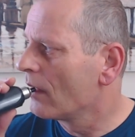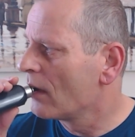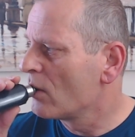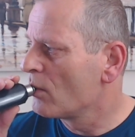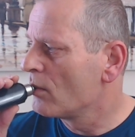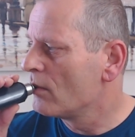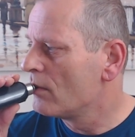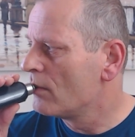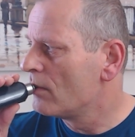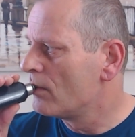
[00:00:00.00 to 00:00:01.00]

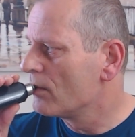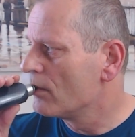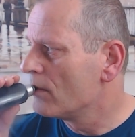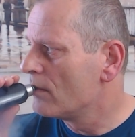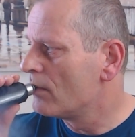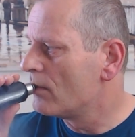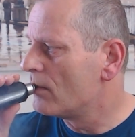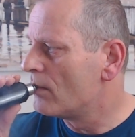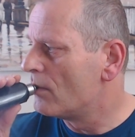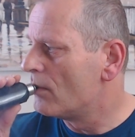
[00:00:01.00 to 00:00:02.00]

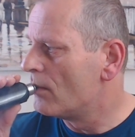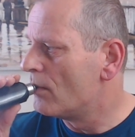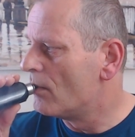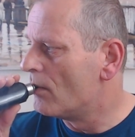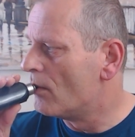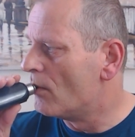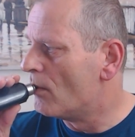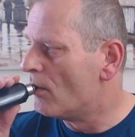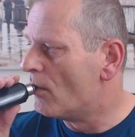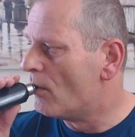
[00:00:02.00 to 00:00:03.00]

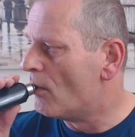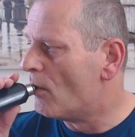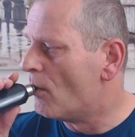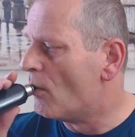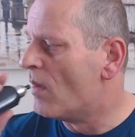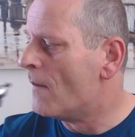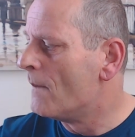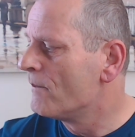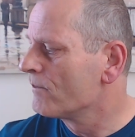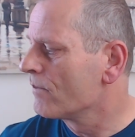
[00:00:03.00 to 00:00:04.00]

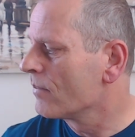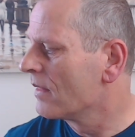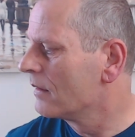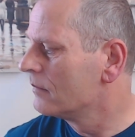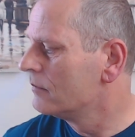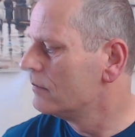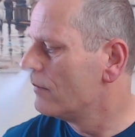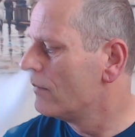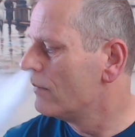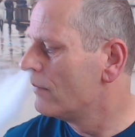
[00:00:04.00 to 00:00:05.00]

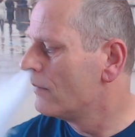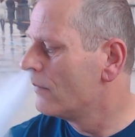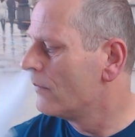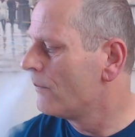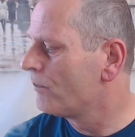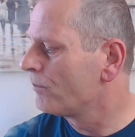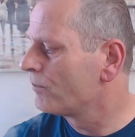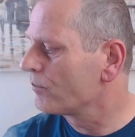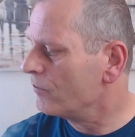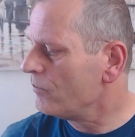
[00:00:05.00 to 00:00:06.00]
[no speech]